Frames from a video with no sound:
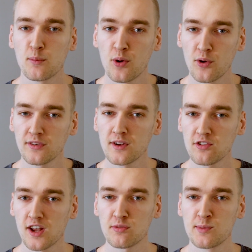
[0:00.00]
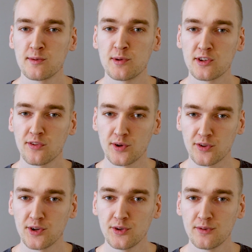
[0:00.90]
your personal judgment about the
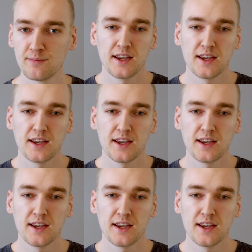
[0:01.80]
source code?